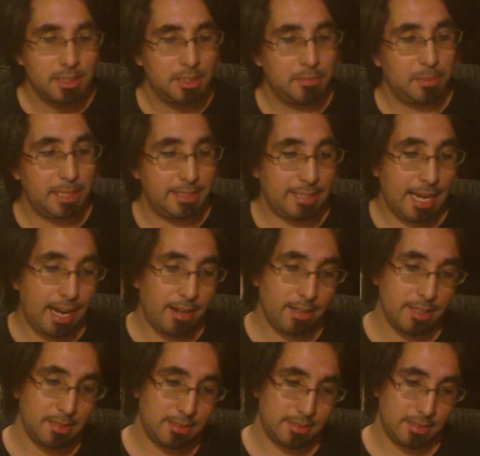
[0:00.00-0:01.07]
She plays
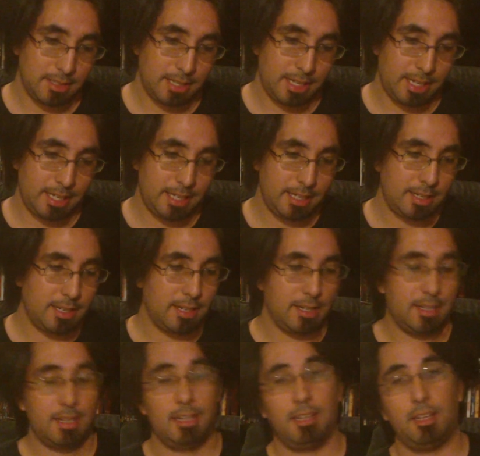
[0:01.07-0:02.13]
Alice, and
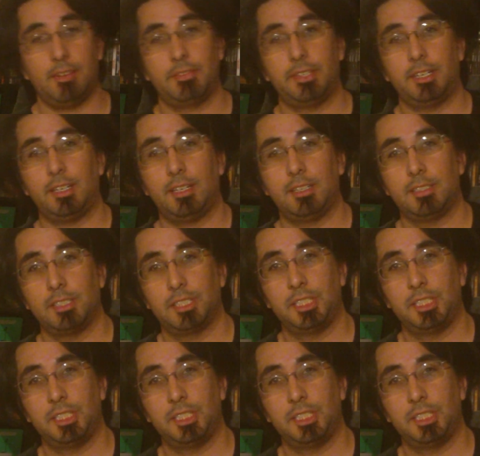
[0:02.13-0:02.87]
I loved her.